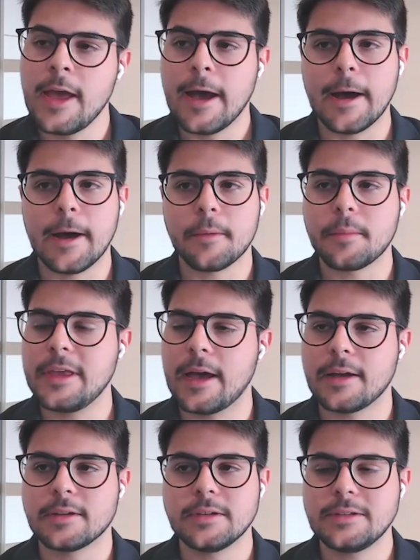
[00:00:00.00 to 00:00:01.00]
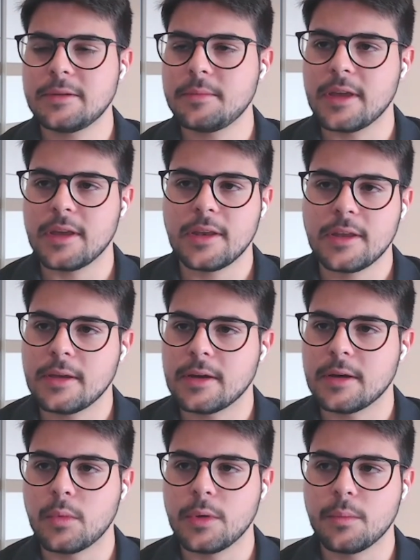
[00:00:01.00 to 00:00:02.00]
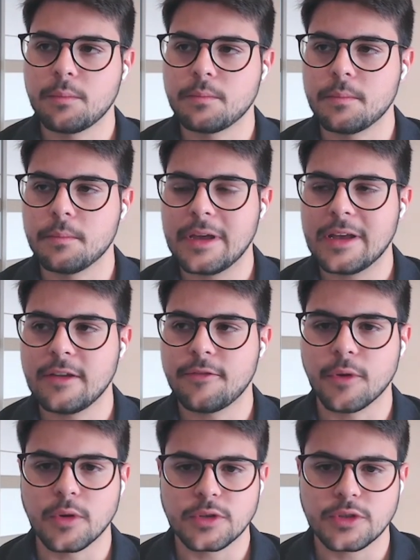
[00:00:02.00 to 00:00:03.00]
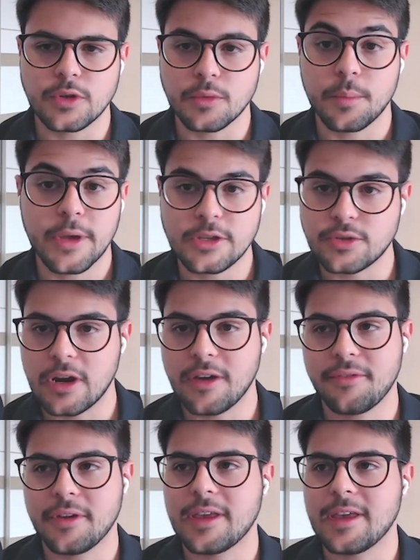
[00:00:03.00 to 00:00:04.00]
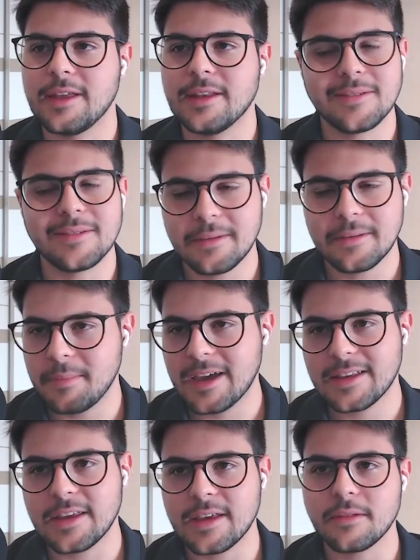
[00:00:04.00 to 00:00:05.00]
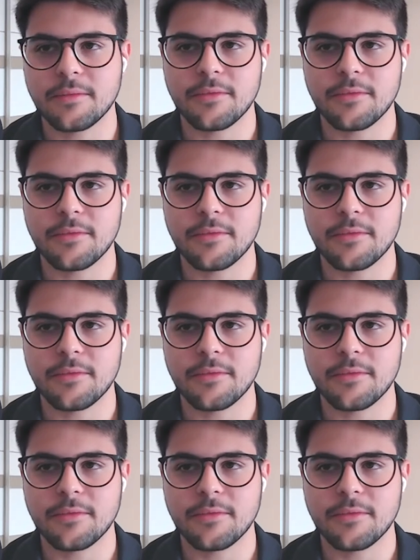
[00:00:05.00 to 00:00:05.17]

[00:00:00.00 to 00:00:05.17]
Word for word: Um, yeah, in the beginning, uh, we mainly focused on paid traffic and back then